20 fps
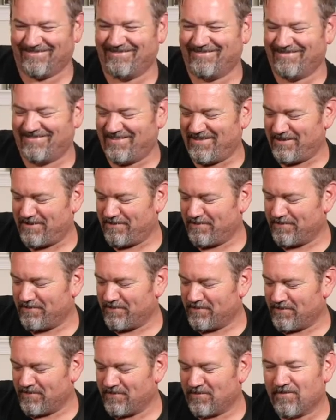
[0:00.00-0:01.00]

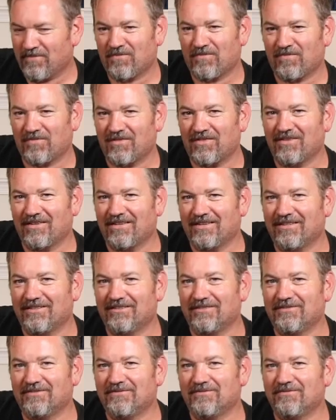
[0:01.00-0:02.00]

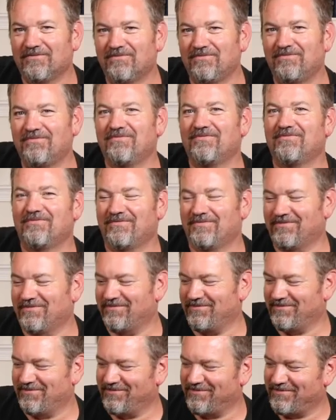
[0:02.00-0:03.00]

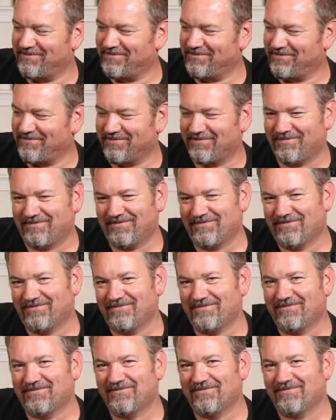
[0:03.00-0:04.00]

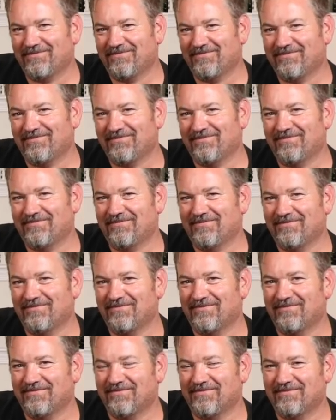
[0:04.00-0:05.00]

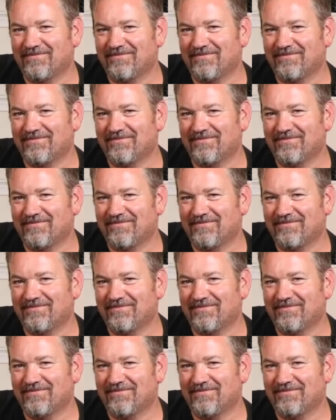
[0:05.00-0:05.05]
The person shown says nothing.